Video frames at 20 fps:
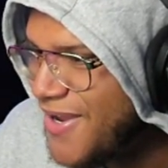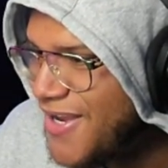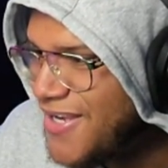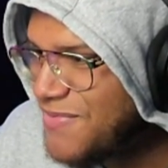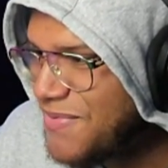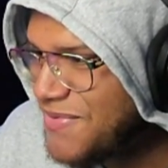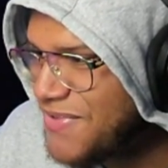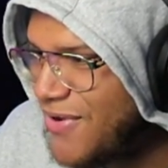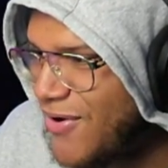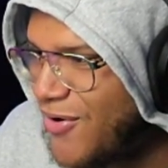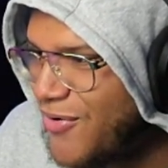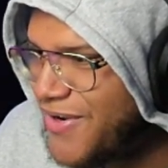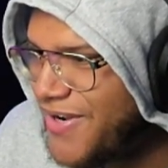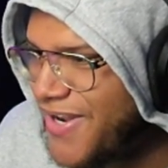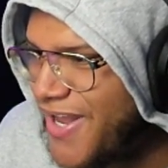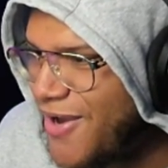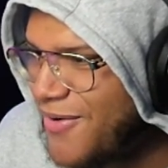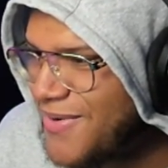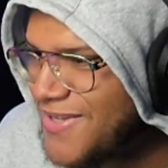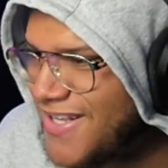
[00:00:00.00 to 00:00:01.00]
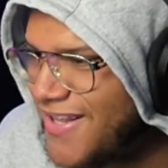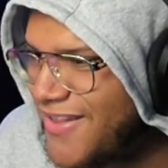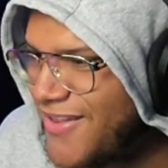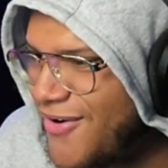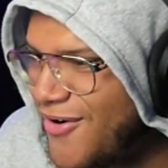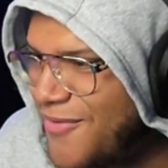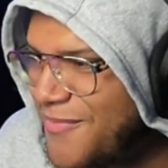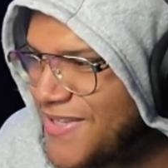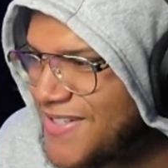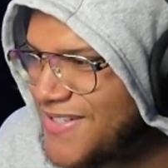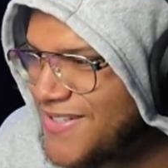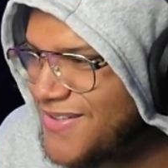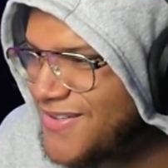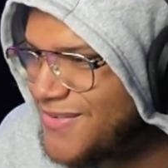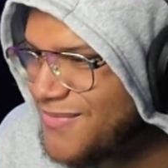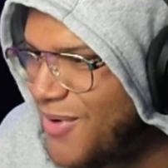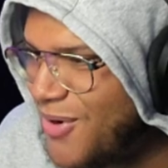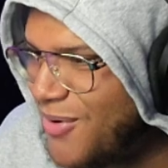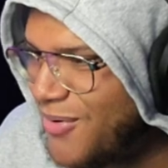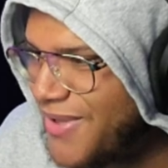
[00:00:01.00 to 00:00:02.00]
He's supposed to hold it down with his other arm and
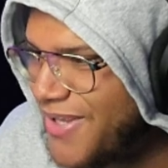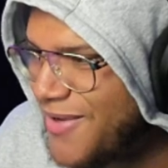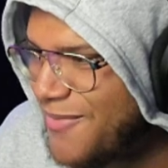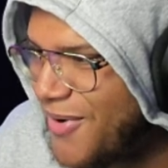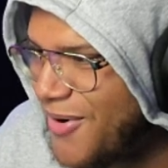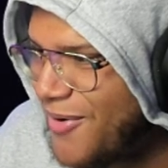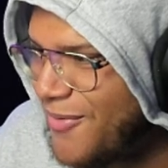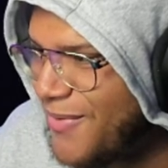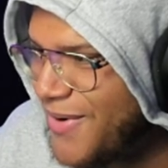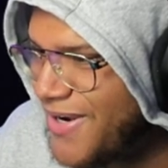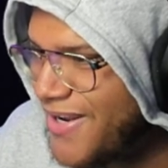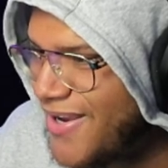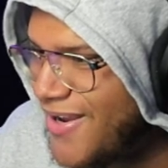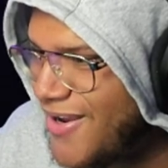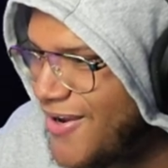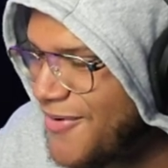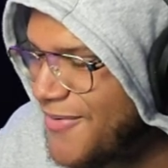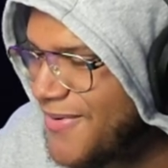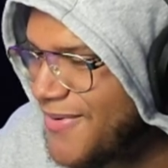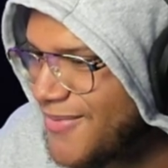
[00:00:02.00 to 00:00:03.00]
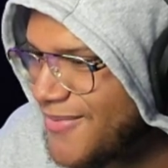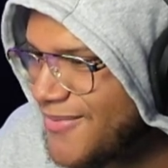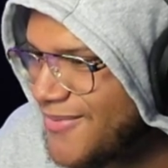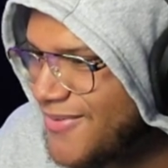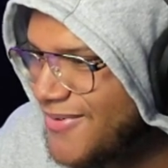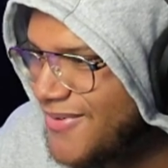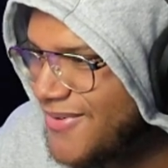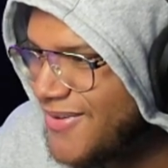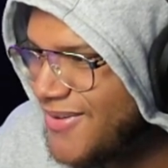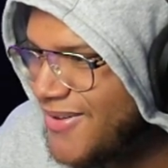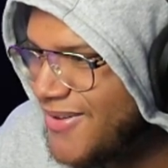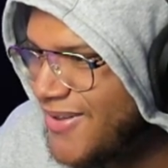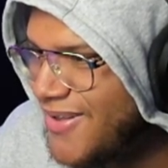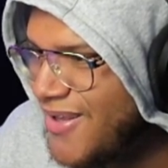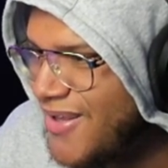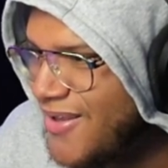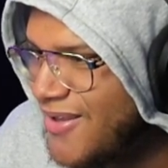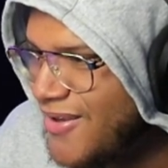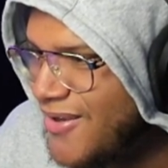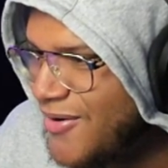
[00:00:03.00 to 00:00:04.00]
smoke it, bro. Where'd it go?
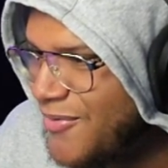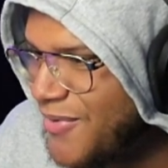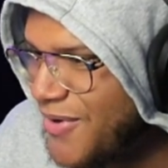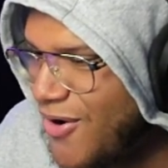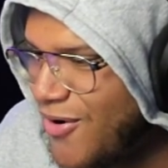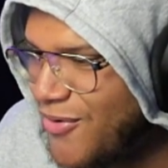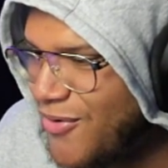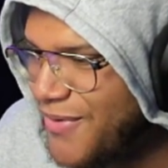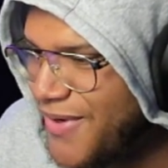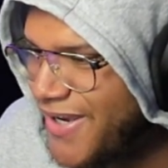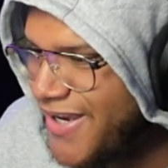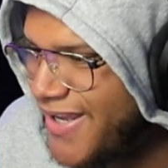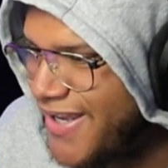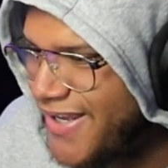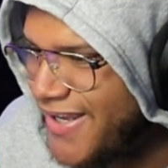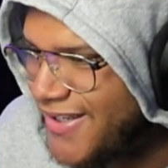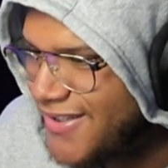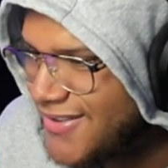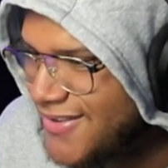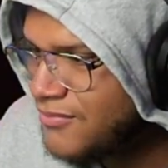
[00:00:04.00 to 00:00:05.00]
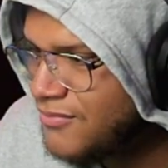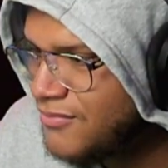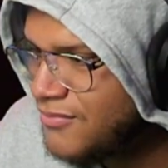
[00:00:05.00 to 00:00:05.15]
Where the old nigga at?